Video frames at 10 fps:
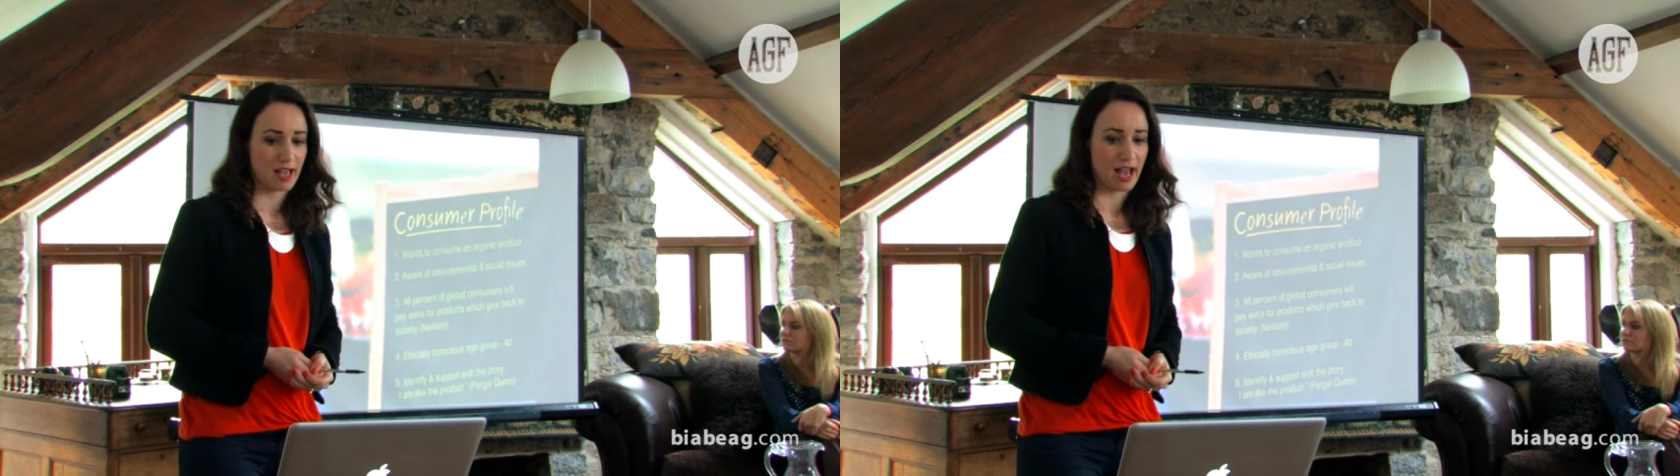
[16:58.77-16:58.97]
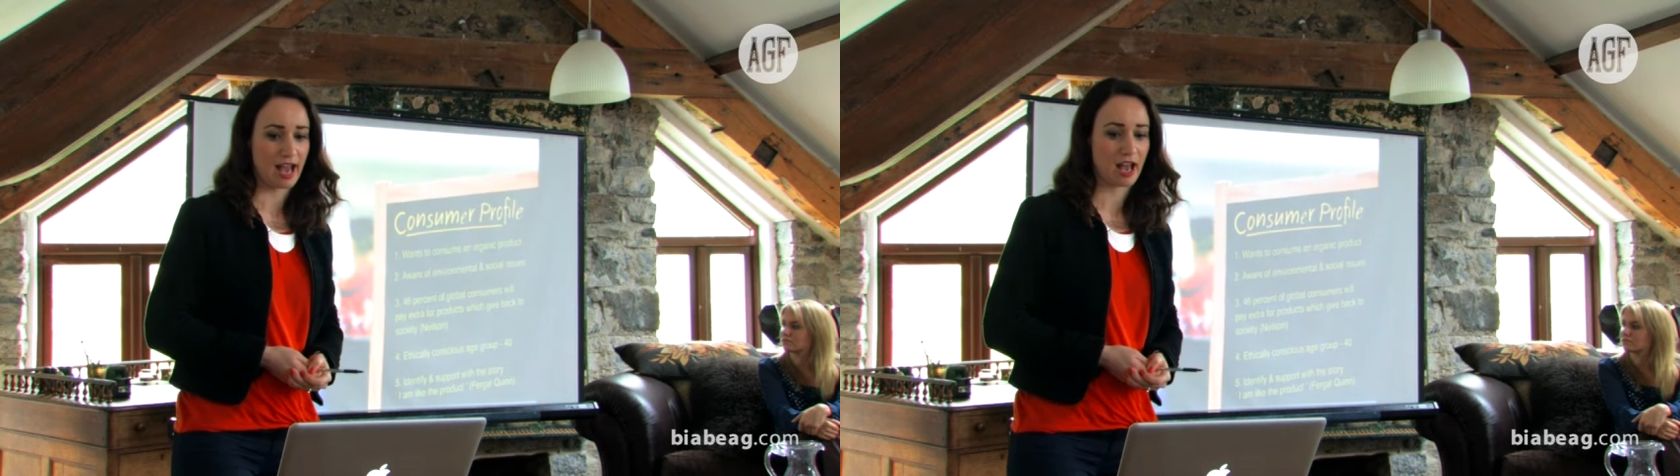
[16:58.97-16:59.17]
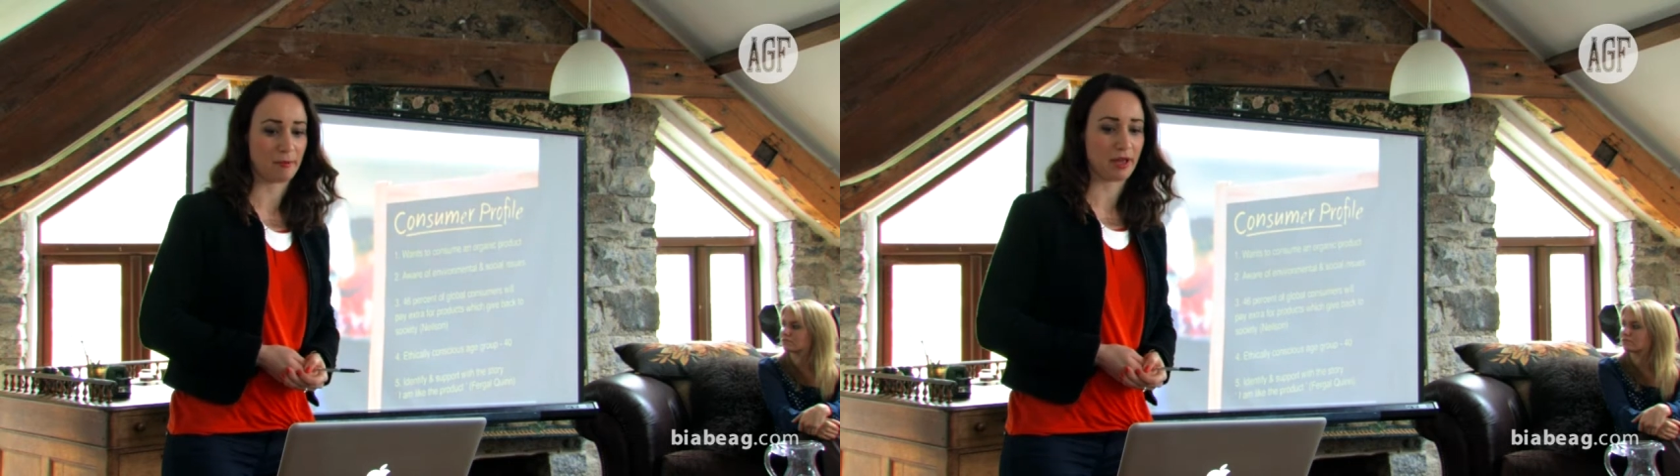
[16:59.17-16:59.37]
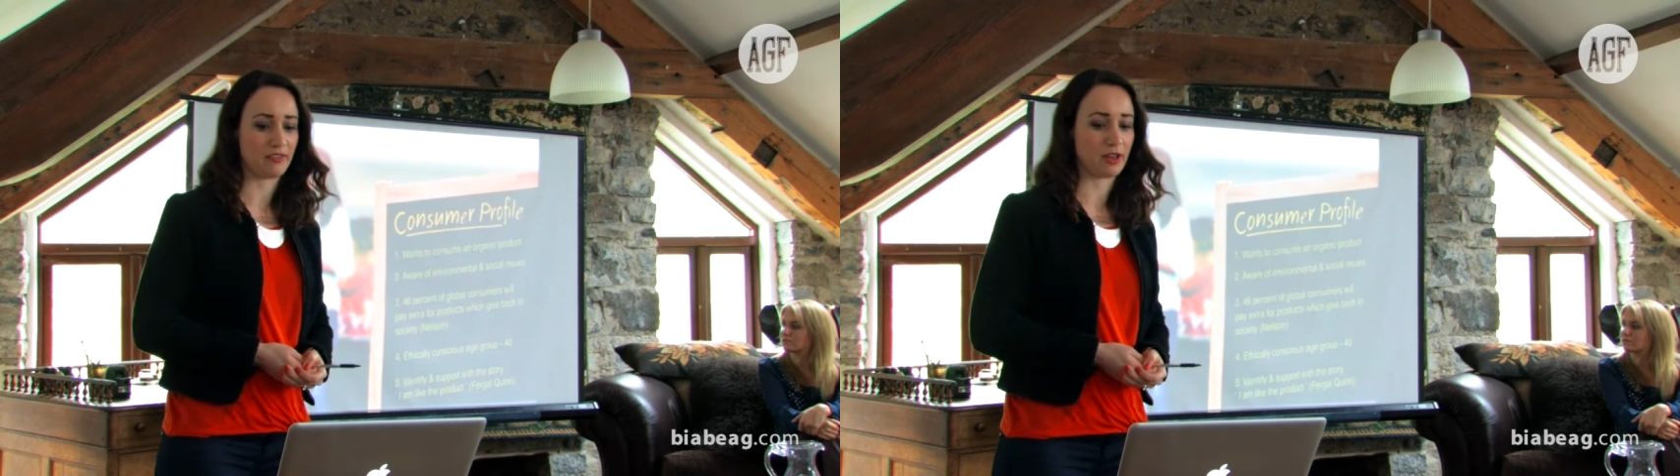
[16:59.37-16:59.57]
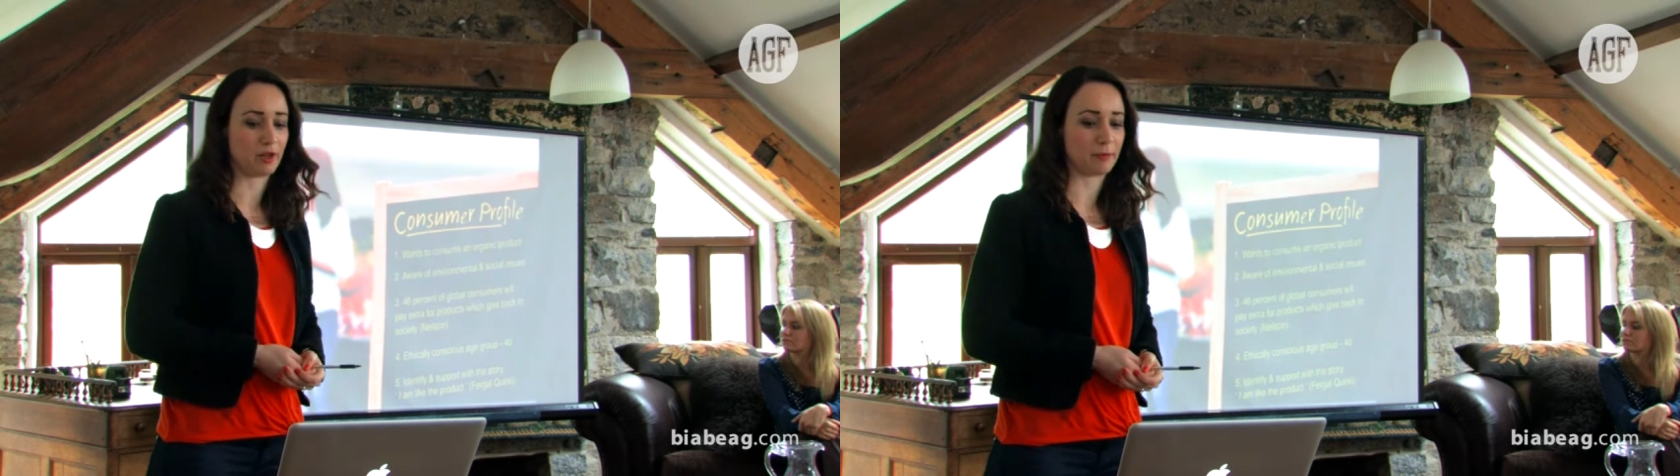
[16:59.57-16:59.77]

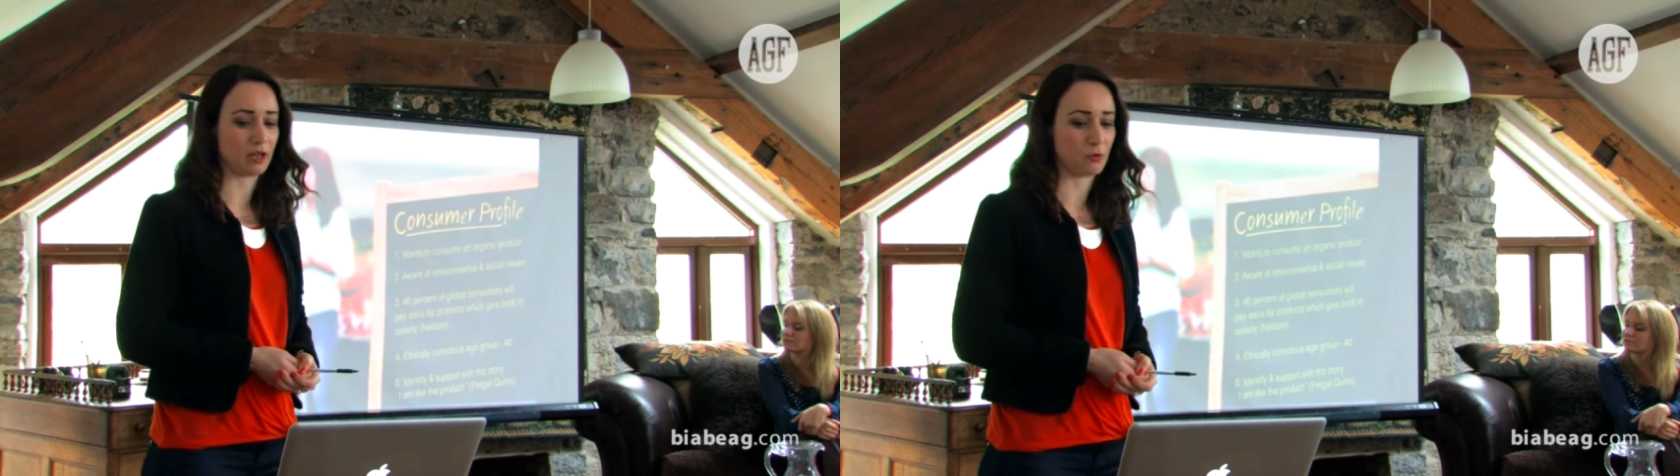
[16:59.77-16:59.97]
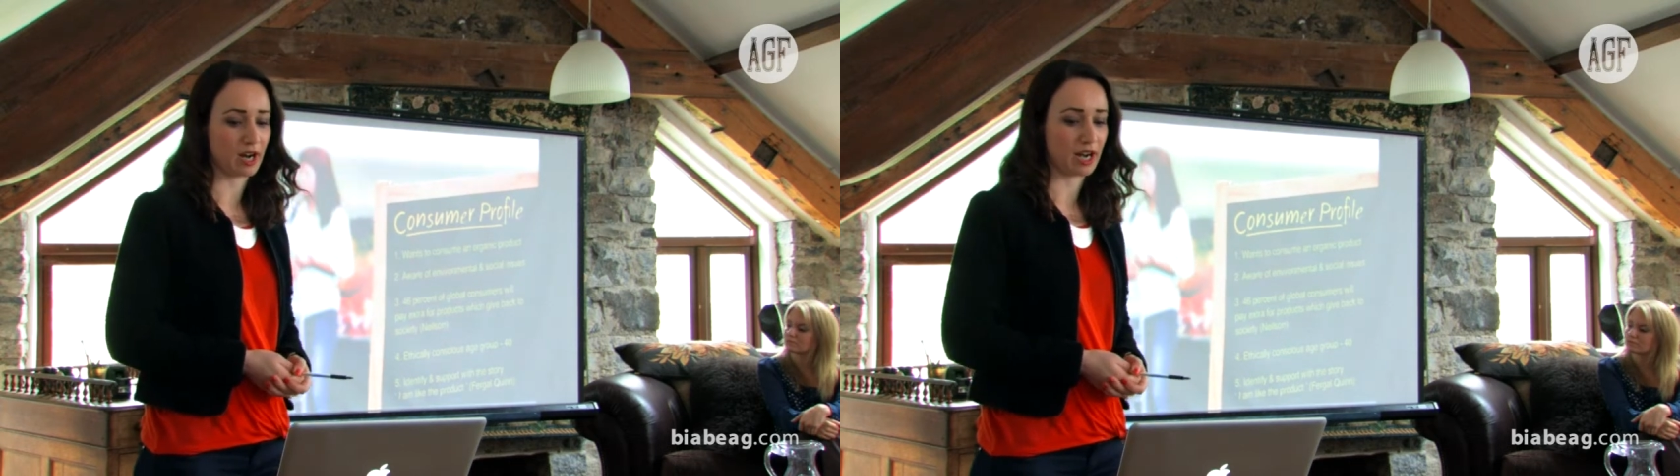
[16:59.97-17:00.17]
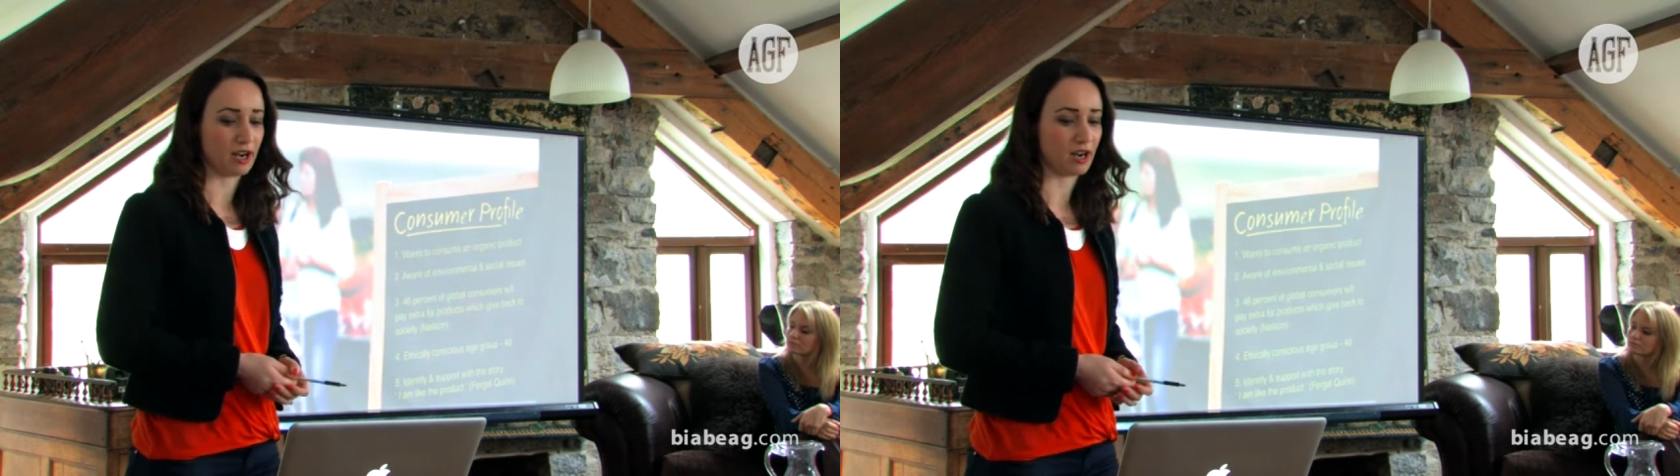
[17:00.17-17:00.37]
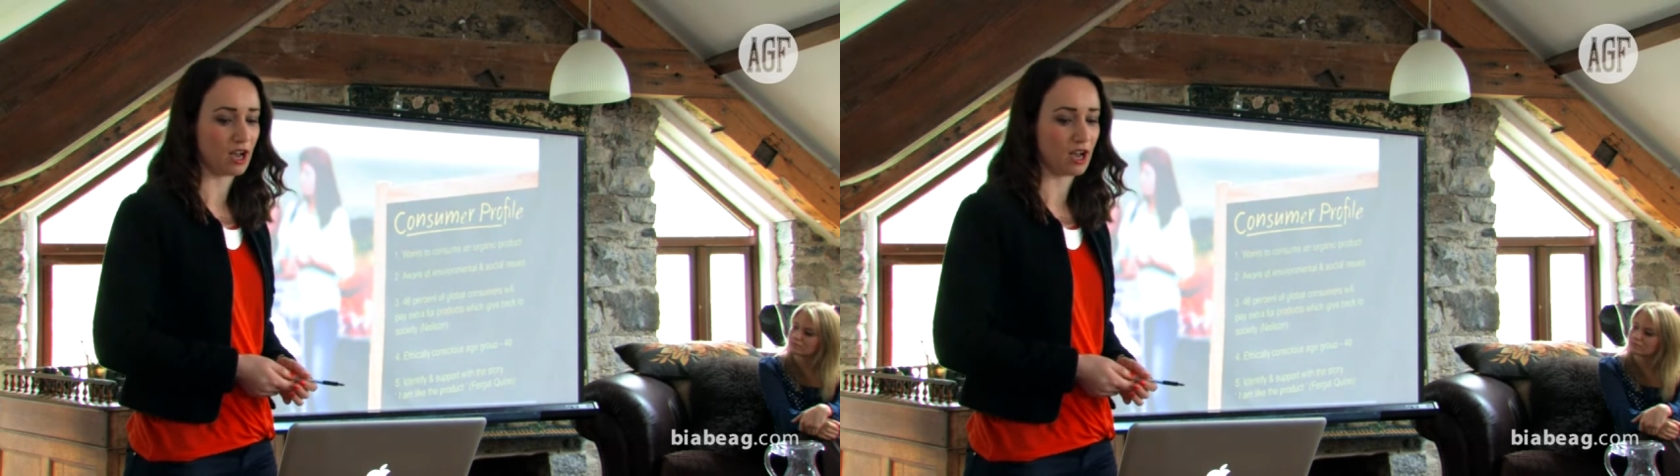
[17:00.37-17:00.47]
And they will be aware